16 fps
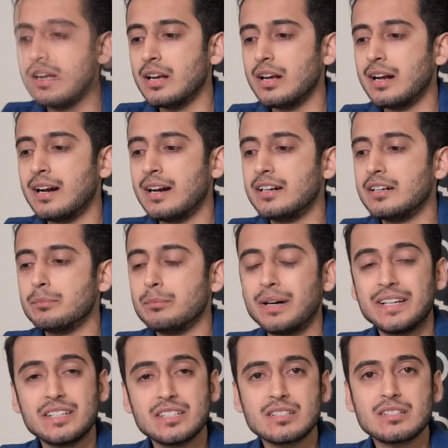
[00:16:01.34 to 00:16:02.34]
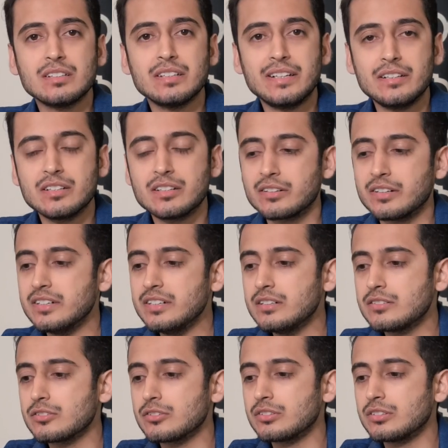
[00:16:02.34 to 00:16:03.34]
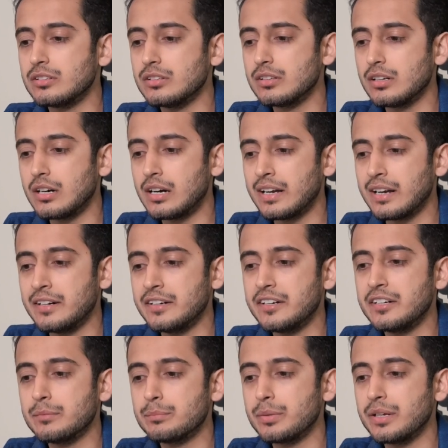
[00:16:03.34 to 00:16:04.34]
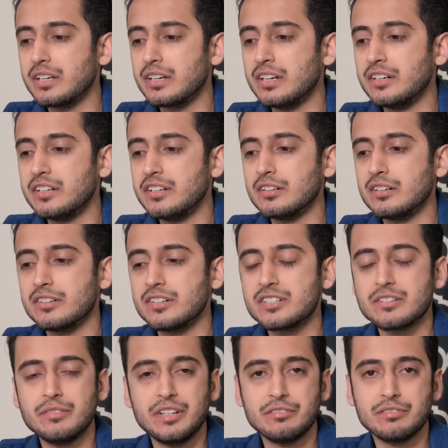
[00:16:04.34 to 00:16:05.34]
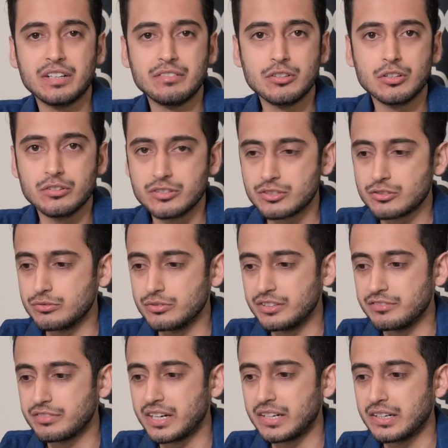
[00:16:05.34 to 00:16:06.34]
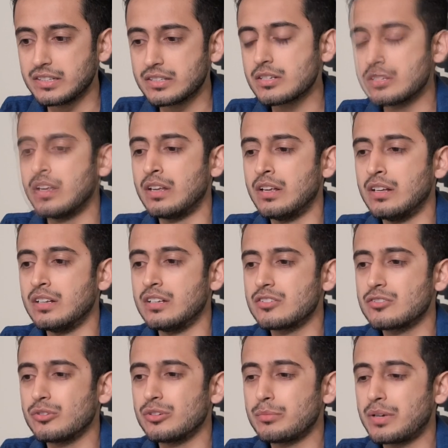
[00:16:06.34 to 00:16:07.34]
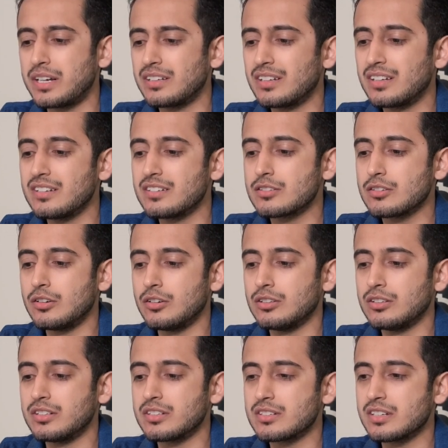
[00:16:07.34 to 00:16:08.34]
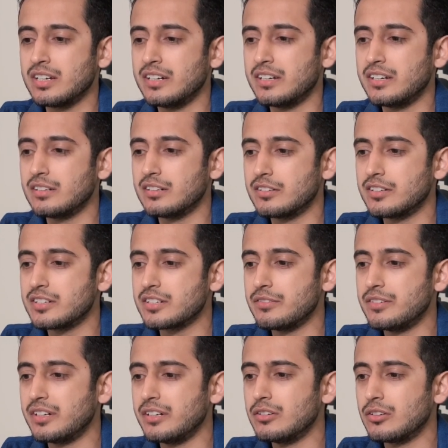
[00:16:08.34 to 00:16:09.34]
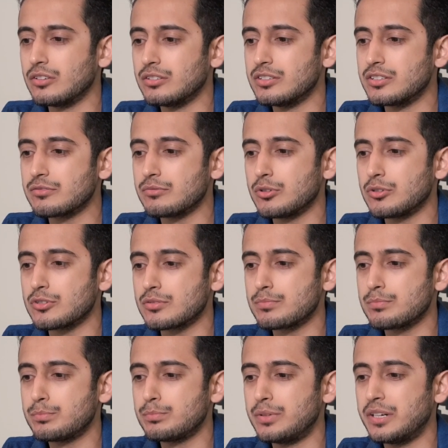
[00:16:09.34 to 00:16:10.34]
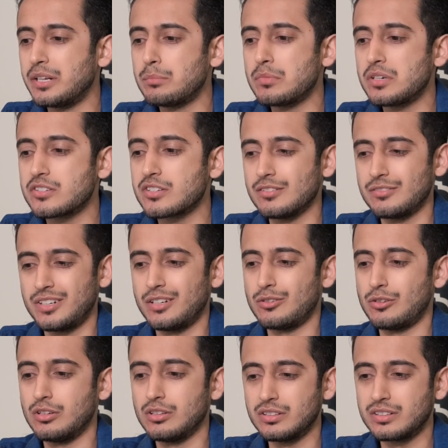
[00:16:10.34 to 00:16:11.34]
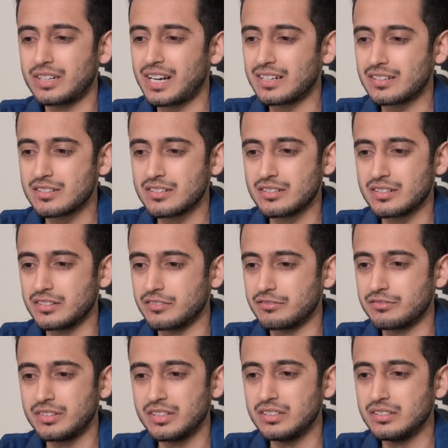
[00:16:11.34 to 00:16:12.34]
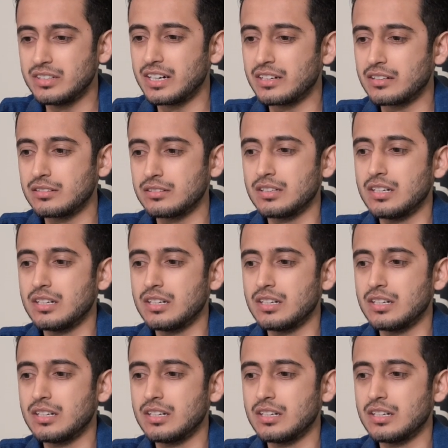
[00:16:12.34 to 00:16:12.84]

and minus the lender credit, so I ended up paying $1,875 to refinance. So in my case, all this $1,870 was pretty much covering all the taxes and the fee that